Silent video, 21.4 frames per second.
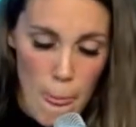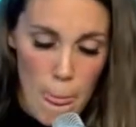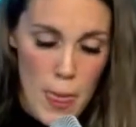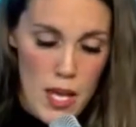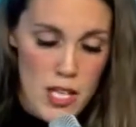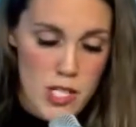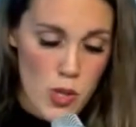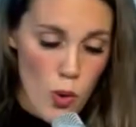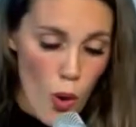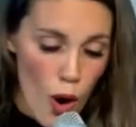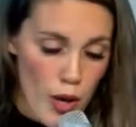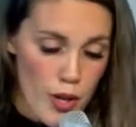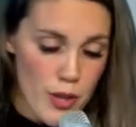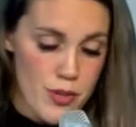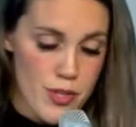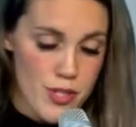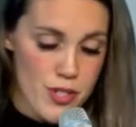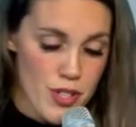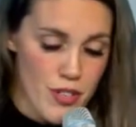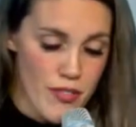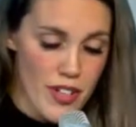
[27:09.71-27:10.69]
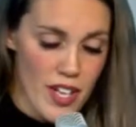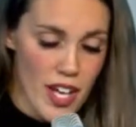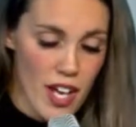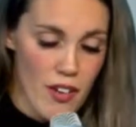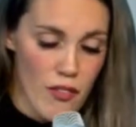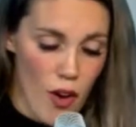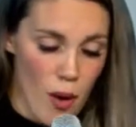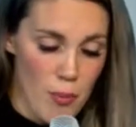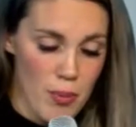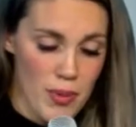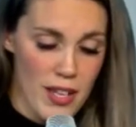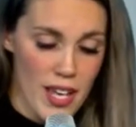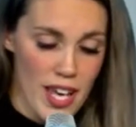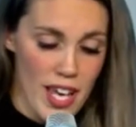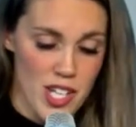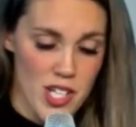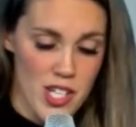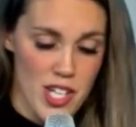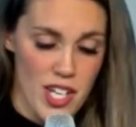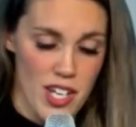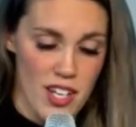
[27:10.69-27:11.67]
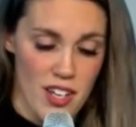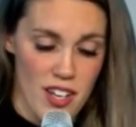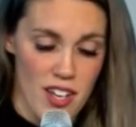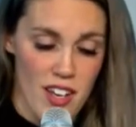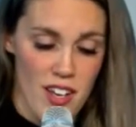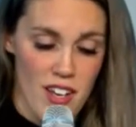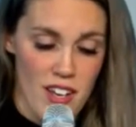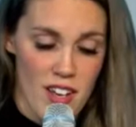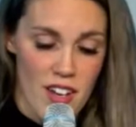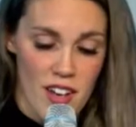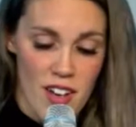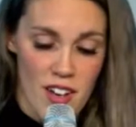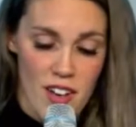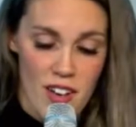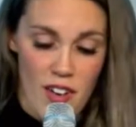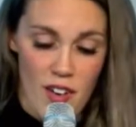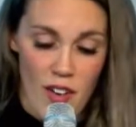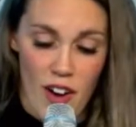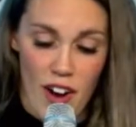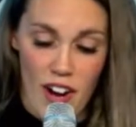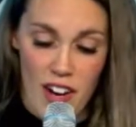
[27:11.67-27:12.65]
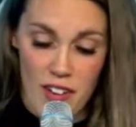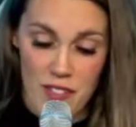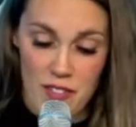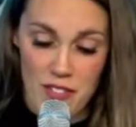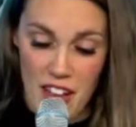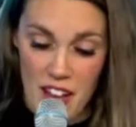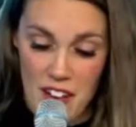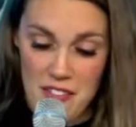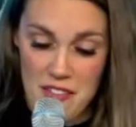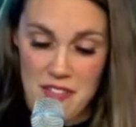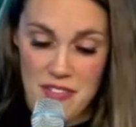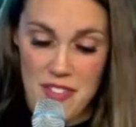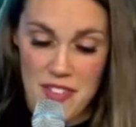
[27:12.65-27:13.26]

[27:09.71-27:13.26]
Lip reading: So are you serving out of obligation or out of love?